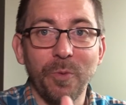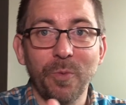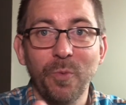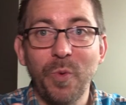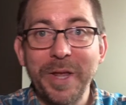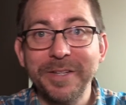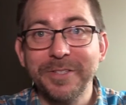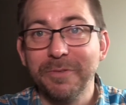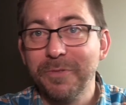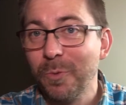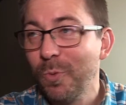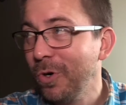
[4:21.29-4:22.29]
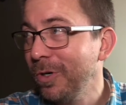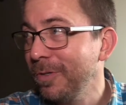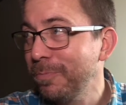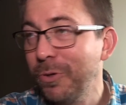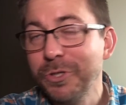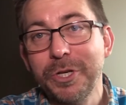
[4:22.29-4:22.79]
winds of the
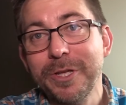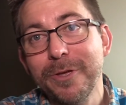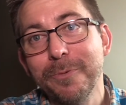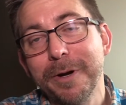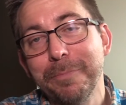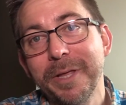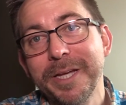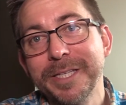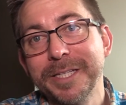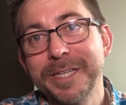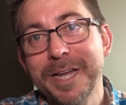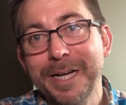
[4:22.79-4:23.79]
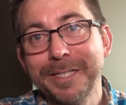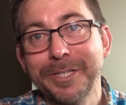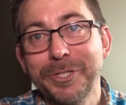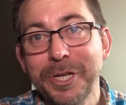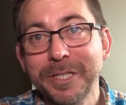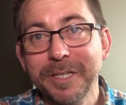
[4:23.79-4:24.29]
world pushing you in a place that's not to
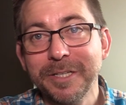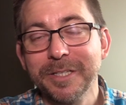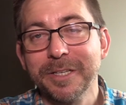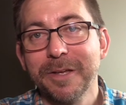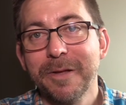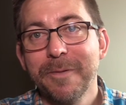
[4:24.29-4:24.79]
Jesus,